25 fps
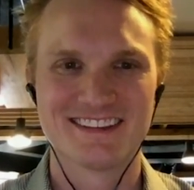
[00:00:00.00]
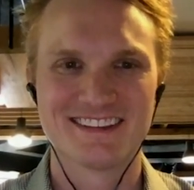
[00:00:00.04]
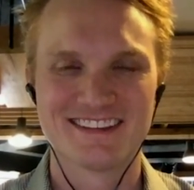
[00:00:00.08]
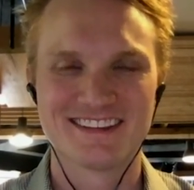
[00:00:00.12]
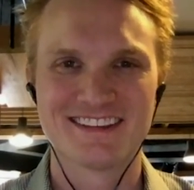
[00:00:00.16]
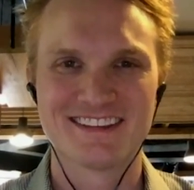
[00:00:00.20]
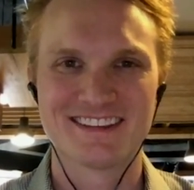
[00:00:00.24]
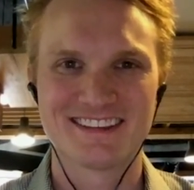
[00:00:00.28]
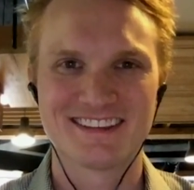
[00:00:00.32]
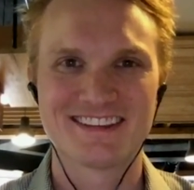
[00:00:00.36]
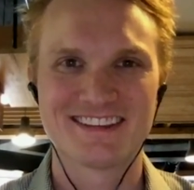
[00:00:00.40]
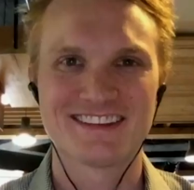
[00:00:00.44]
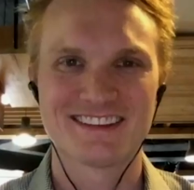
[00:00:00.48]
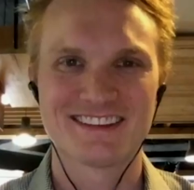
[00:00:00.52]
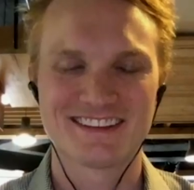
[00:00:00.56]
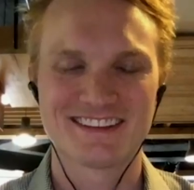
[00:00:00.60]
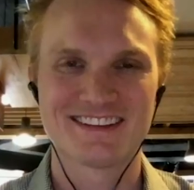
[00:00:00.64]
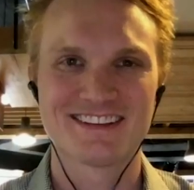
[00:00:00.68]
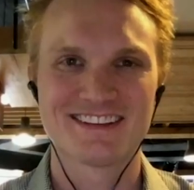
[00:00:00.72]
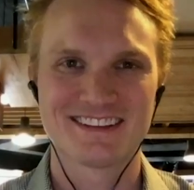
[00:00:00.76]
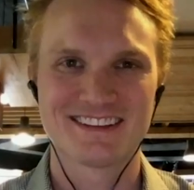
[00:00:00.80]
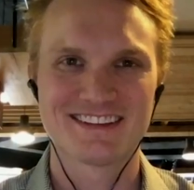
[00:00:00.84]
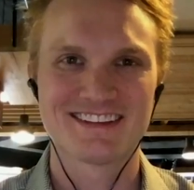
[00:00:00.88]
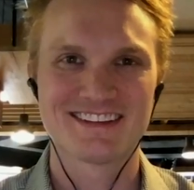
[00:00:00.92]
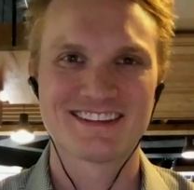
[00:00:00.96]

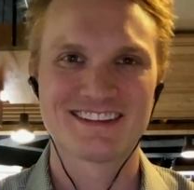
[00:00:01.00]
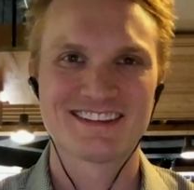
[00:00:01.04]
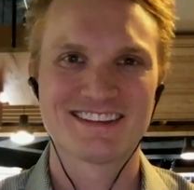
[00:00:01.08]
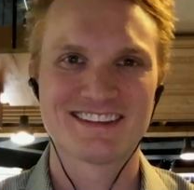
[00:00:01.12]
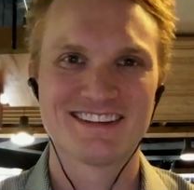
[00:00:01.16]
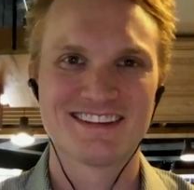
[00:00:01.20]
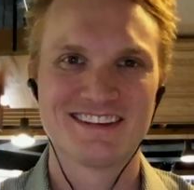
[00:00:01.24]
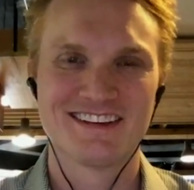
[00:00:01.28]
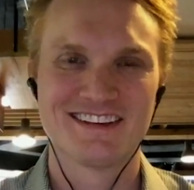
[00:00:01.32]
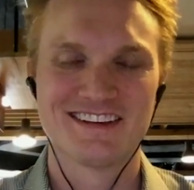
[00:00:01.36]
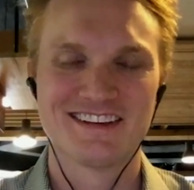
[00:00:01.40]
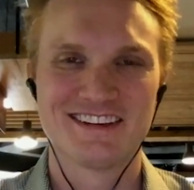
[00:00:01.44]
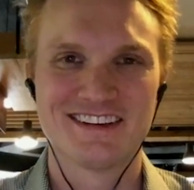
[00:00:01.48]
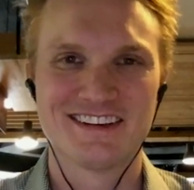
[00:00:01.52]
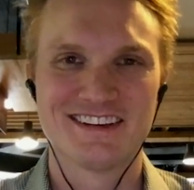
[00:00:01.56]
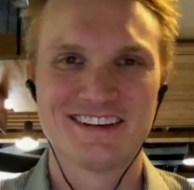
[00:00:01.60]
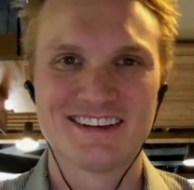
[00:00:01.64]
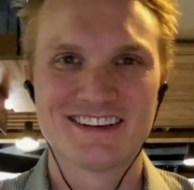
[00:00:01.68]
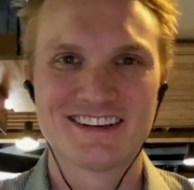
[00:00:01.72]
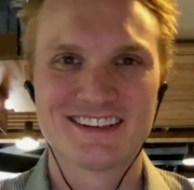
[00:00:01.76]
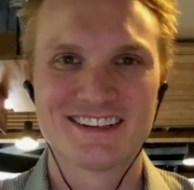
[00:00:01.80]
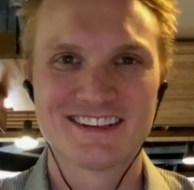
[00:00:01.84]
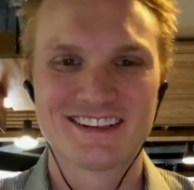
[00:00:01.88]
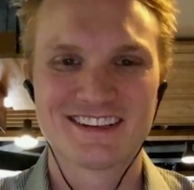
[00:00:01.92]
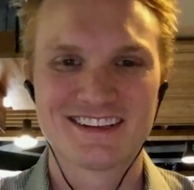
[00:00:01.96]

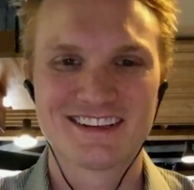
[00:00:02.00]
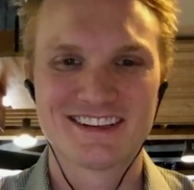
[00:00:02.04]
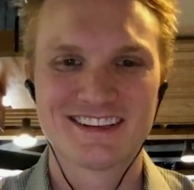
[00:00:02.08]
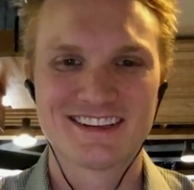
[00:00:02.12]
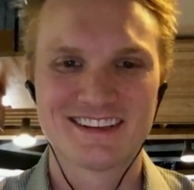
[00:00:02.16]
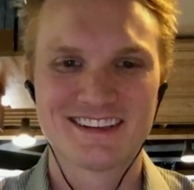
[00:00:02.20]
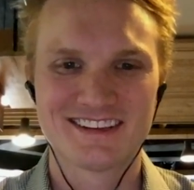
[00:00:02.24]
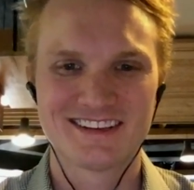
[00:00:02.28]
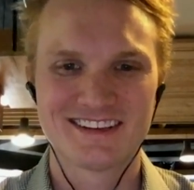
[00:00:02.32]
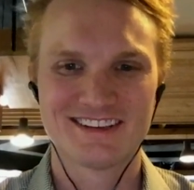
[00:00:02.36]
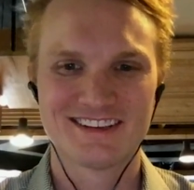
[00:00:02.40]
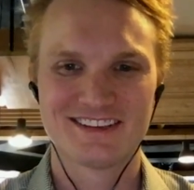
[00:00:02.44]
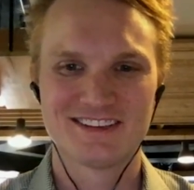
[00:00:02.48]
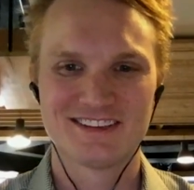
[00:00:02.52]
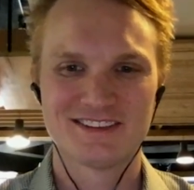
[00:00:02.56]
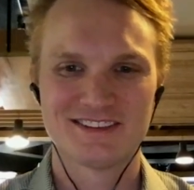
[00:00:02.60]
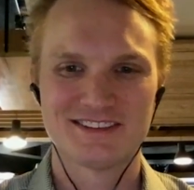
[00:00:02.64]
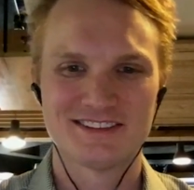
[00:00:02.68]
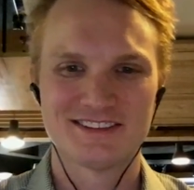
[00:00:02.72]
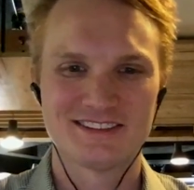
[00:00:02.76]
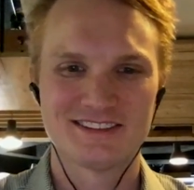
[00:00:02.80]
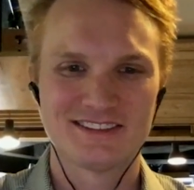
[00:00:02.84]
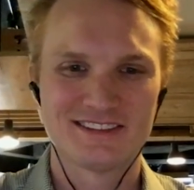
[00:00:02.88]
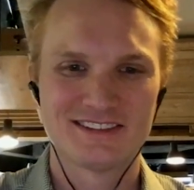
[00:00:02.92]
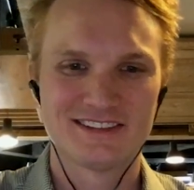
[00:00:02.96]

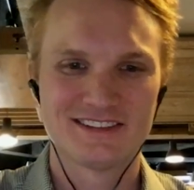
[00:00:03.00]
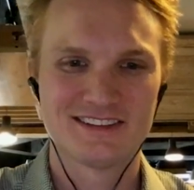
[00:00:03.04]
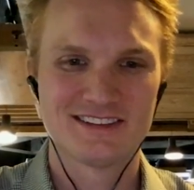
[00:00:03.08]
(silent)